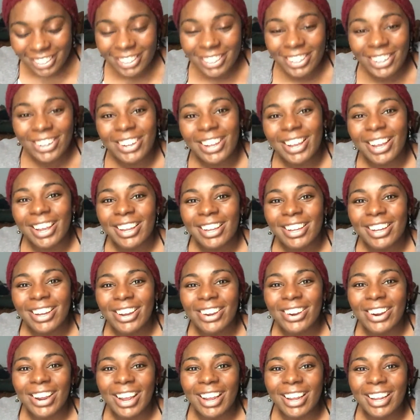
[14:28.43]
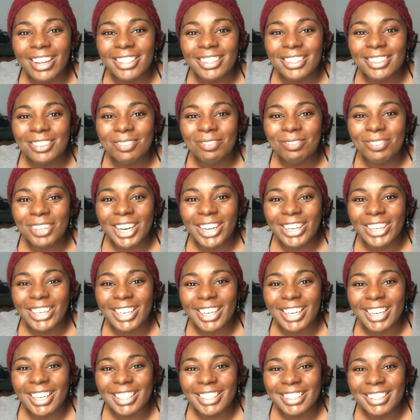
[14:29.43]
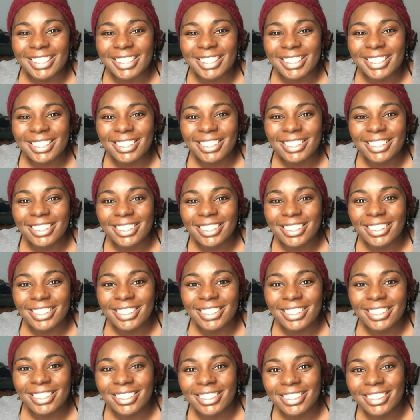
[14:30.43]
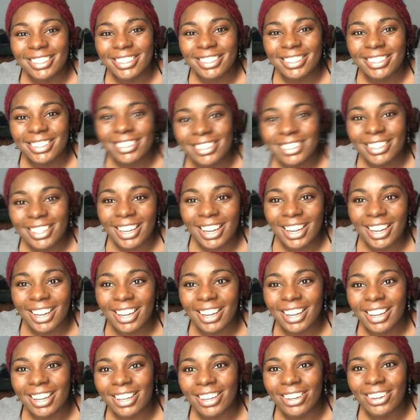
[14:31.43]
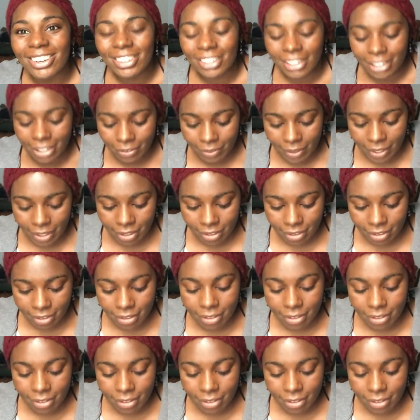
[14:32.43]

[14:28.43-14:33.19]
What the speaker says: Okay, all right. Bye, you guys. How do I...